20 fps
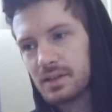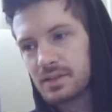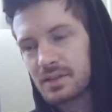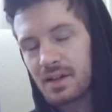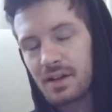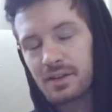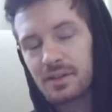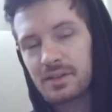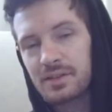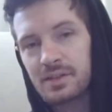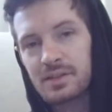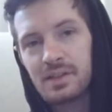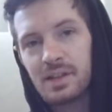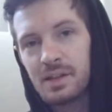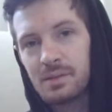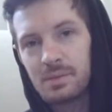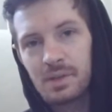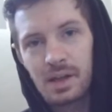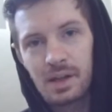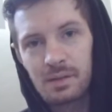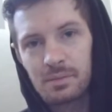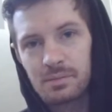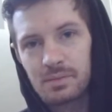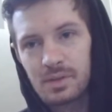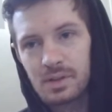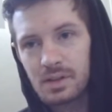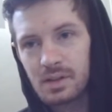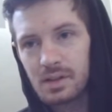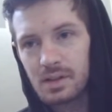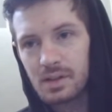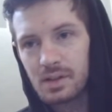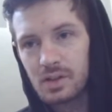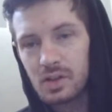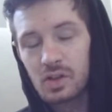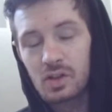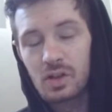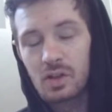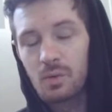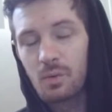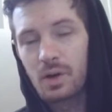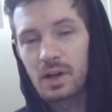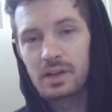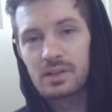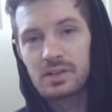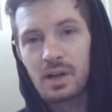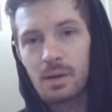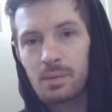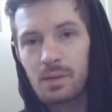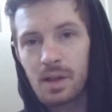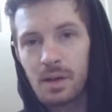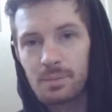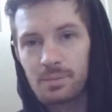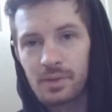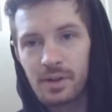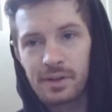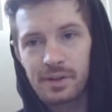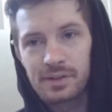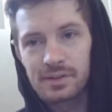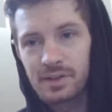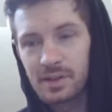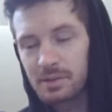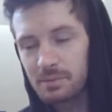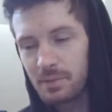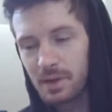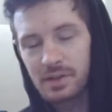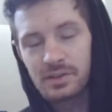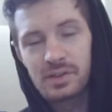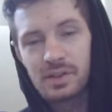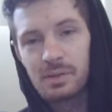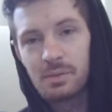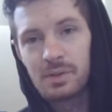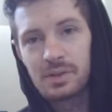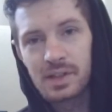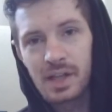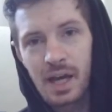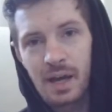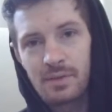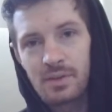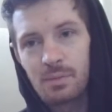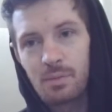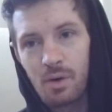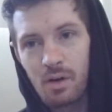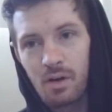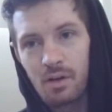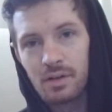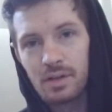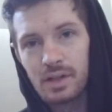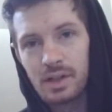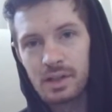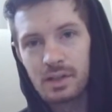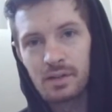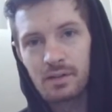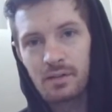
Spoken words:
Soccer's a team game. You're going to want to double up players like Messi when they have the ball in